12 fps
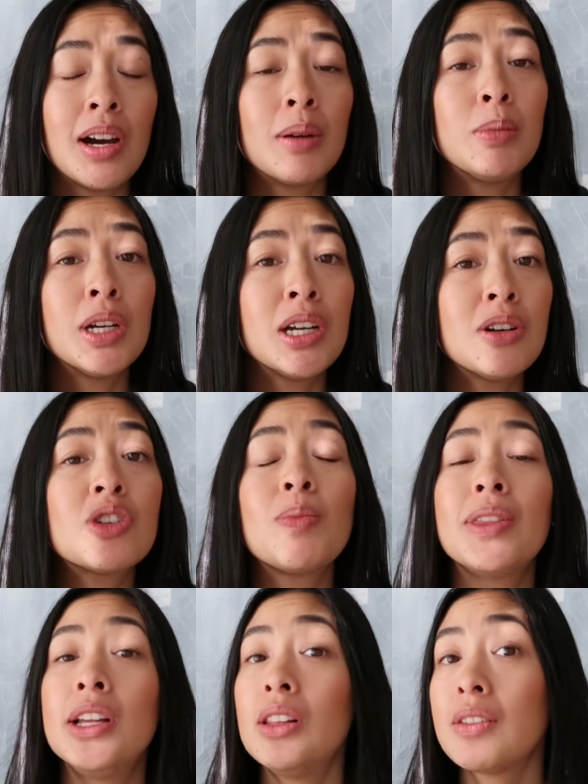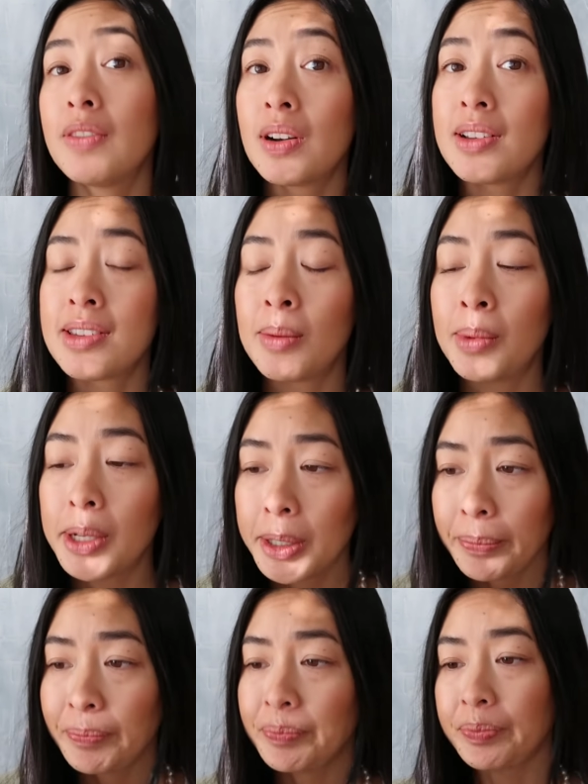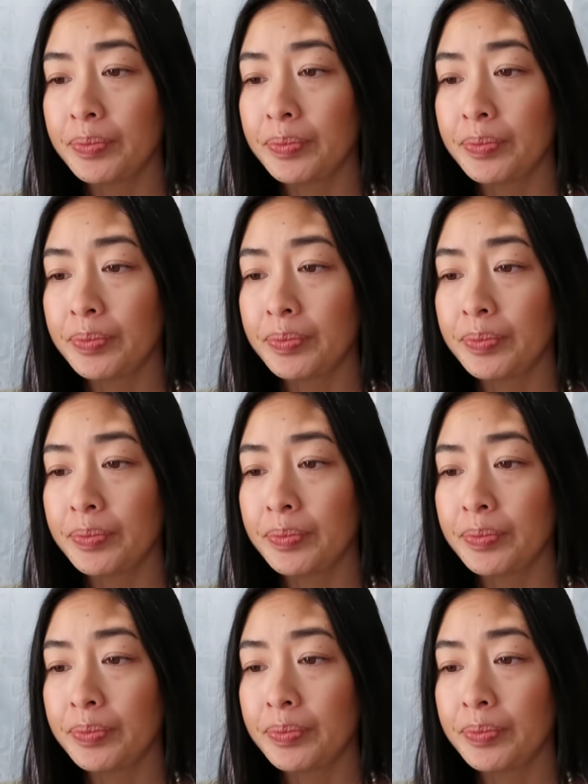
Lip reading: not brioche, but they look very similar.